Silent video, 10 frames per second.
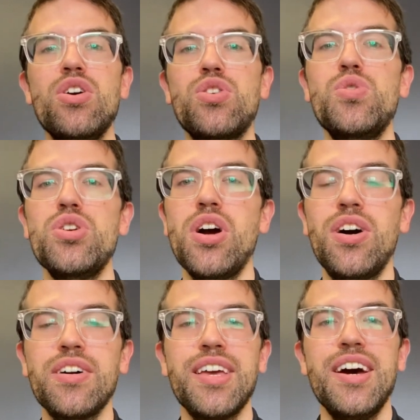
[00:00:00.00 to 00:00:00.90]

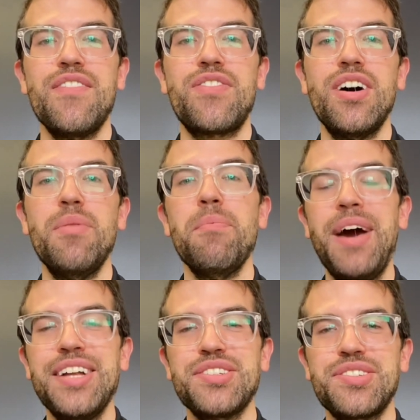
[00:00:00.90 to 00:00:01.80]
Goudion from
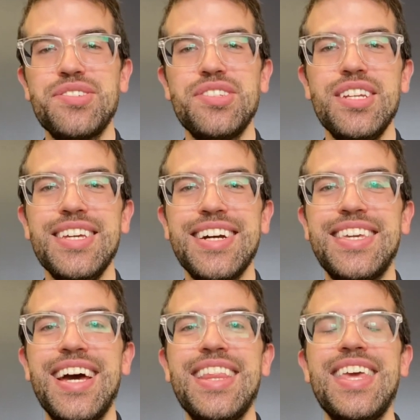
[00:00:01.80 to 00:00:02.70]
Manchester City.
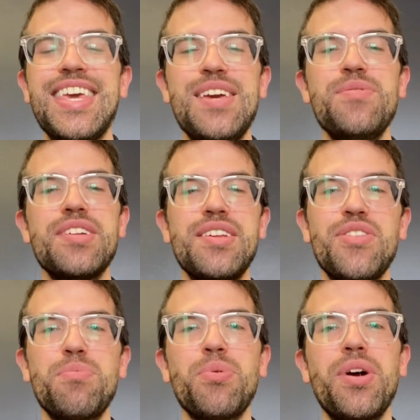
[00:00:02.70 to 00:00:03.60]
Again, he was
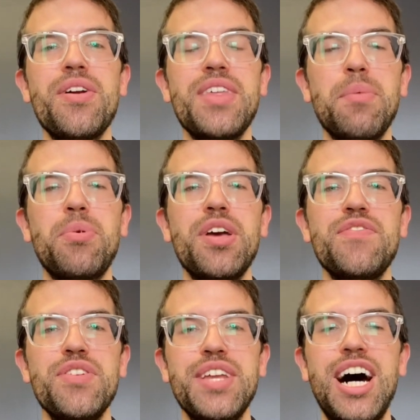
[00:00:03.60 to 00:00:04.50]
another player that
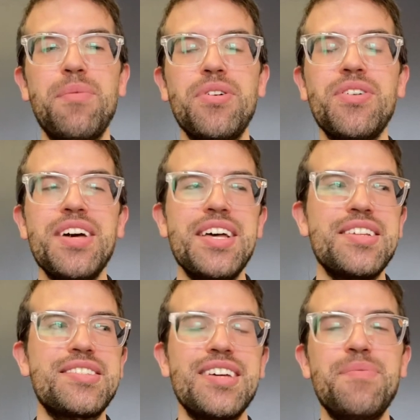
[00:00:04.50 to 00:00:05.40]
played phenomenal.
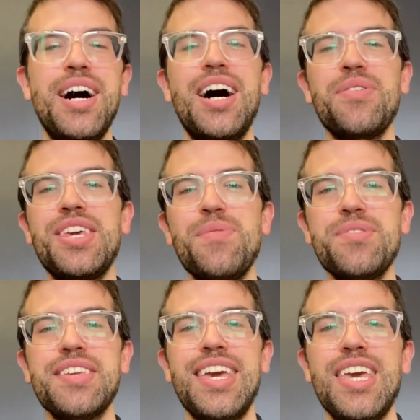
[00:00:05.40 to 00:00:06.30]
Somehow he
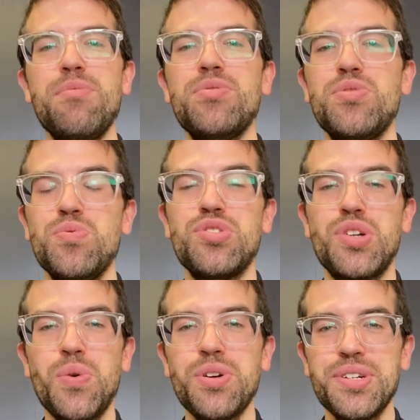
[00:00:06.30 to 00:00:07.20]
was able to
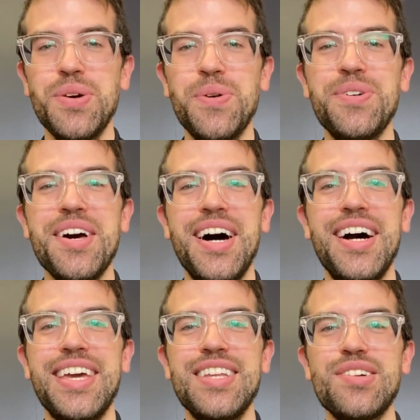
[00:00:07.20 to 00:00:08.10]
score a goal
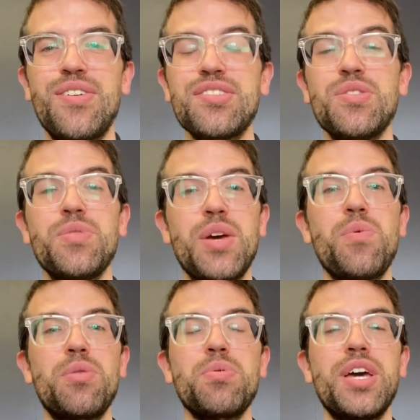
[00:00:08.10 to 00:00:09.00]
against Arsenal when they
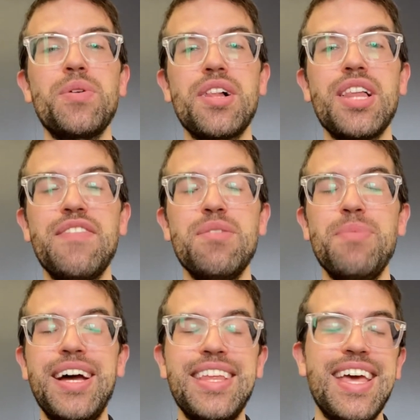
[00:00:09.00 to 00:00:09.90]
were playing with 11
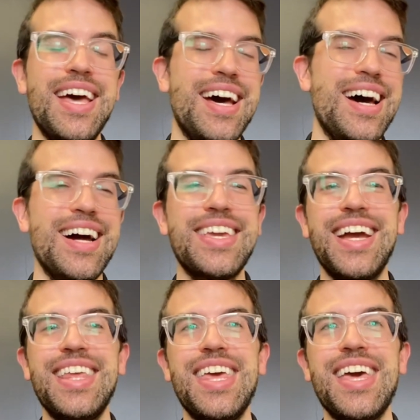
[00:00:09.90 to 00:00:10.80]
men.
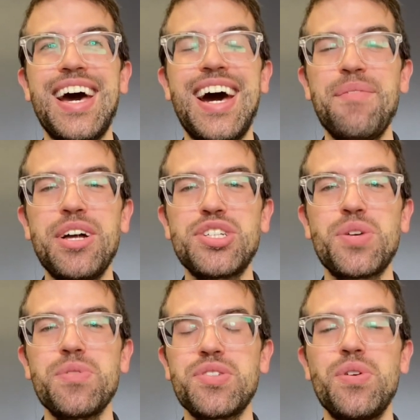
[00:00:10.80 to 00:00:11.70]
Again, I'm not
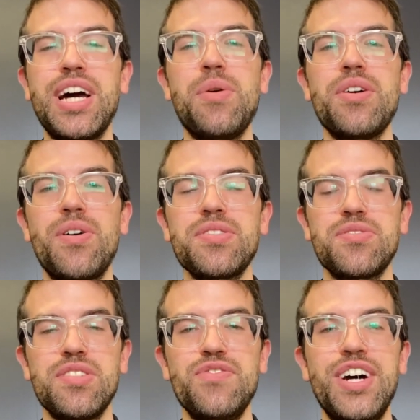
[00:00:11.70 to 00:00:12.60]
sure what's going on with
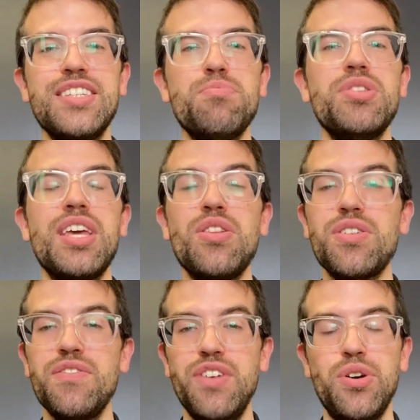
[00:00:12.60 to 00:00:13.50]
Arsenal's defense, but they
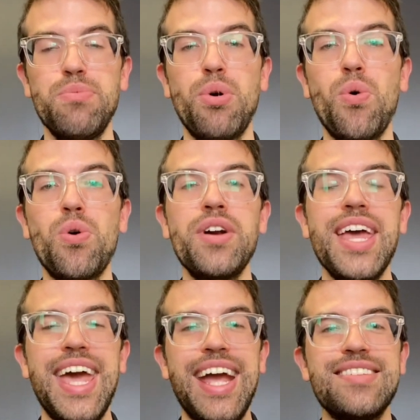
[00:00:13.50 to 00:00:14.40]
looked very poor,
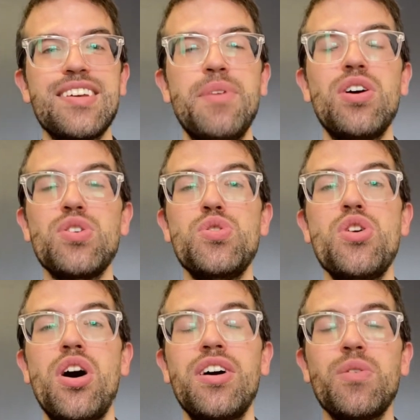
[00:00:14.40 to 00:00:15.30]
and somehow
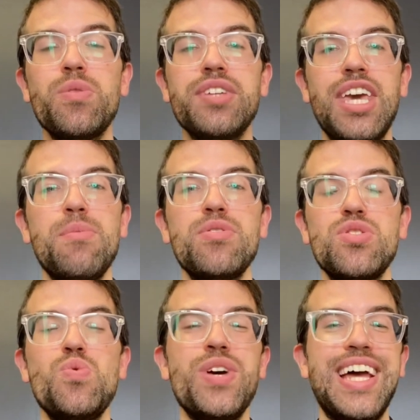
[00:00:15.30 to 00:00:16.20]
Goudion was able
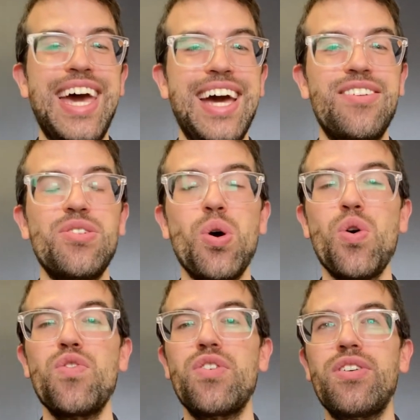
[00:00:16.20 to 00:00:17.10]
to win a header
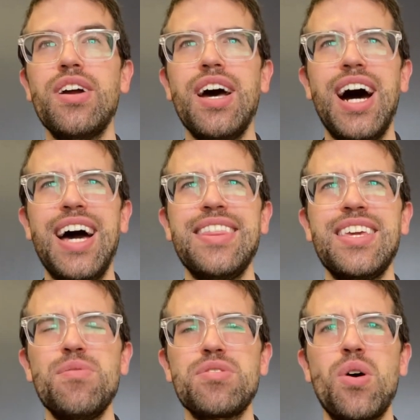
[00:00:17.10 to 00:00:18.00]
over, I
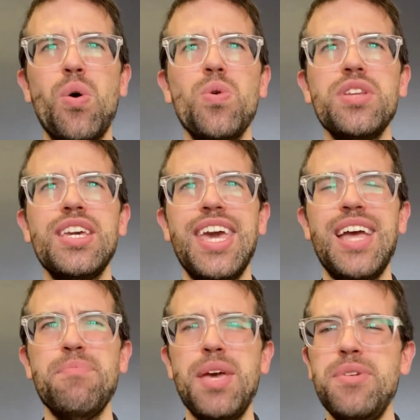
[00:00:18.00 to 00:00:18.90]
think it was Holding
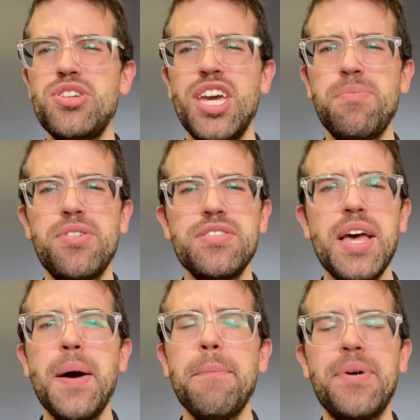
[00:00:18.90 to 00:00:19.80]
and maybe Chambers,
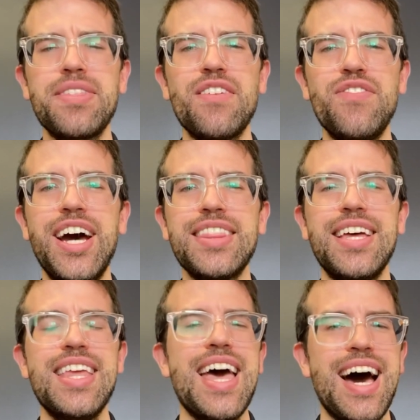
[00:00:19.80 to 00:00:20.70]
but the fact
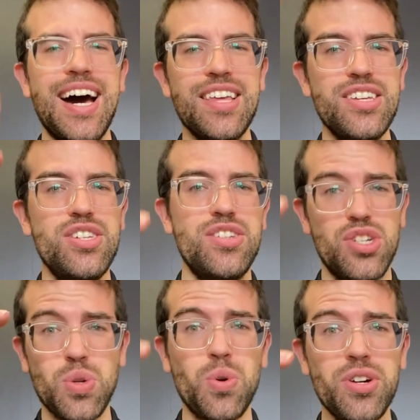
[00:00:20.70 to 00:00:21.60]
that a
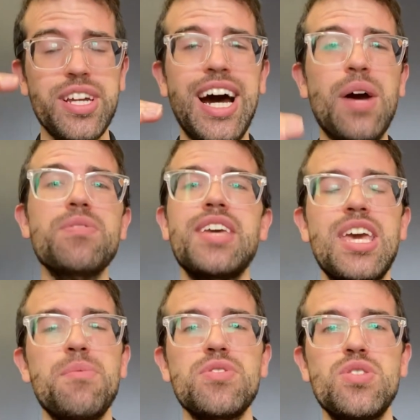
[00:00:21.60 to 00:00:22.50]
shorter guy was
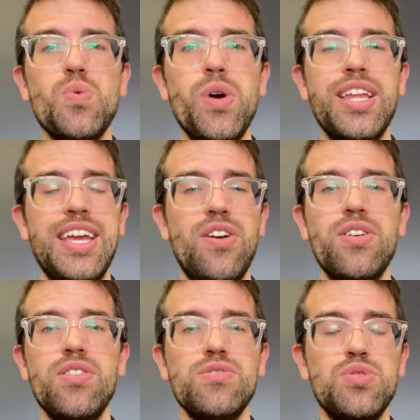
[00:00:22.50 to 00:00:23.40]
able to win an
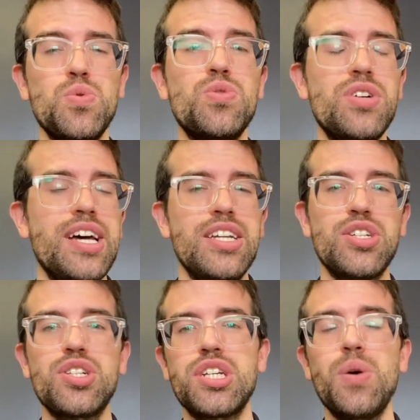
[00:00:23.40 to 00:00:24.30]
aerial duel
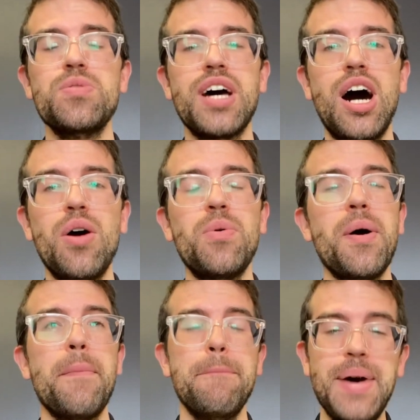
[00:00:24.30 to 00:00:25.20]
just shows how
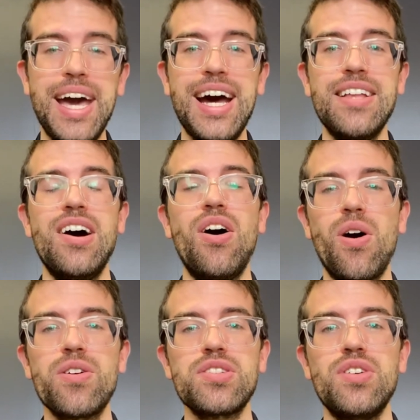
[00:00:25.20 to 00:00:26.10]
bad
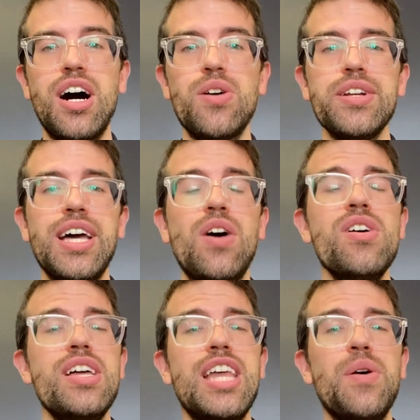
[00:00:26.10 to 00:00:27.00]
Arsenal are right now.
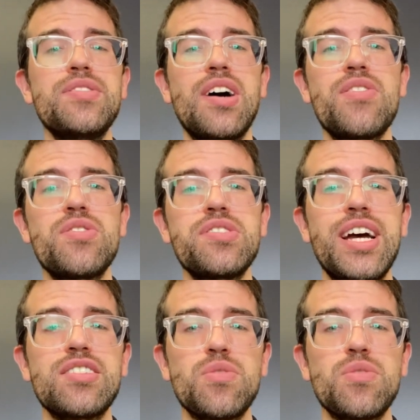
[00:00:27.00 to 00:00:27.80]
Now, his other stats